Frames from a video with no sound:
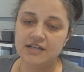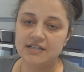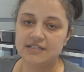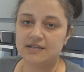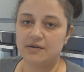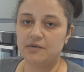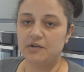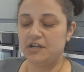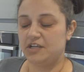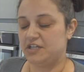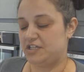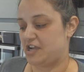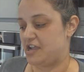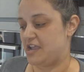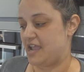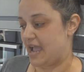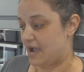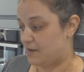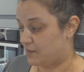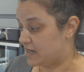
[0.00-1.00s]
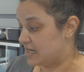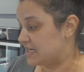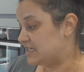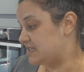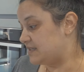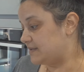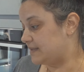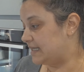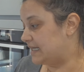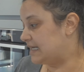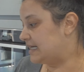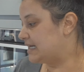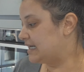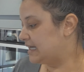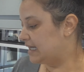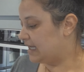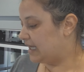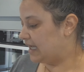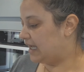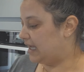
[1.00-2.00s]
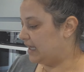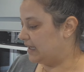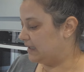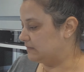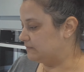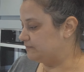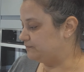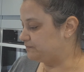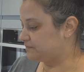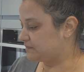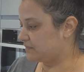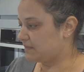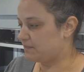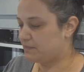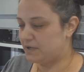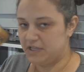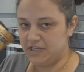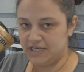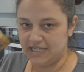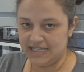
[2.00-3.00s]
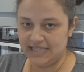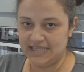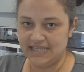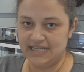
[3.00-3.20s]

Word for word: so I'm going to show you how I do it. Um, but you need